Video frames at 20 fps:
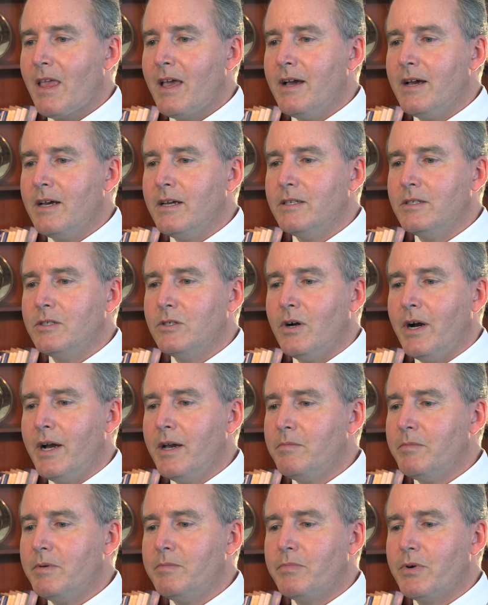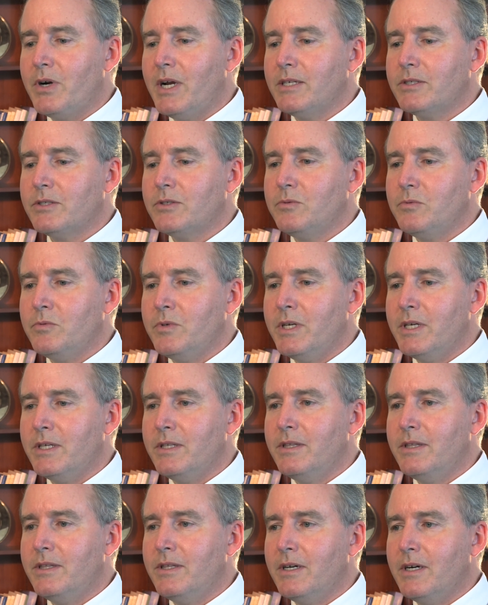And so I am impressed
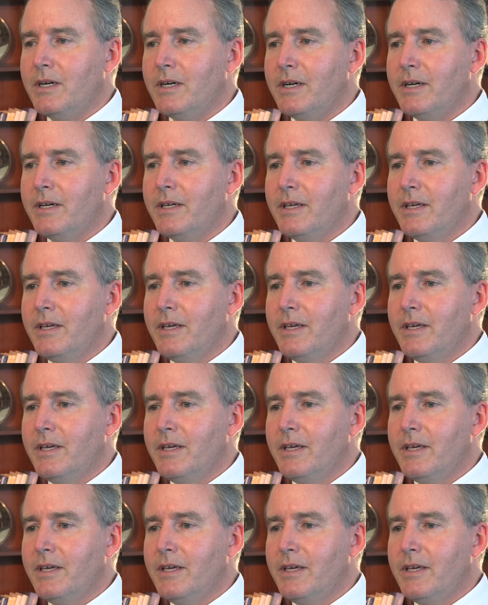with the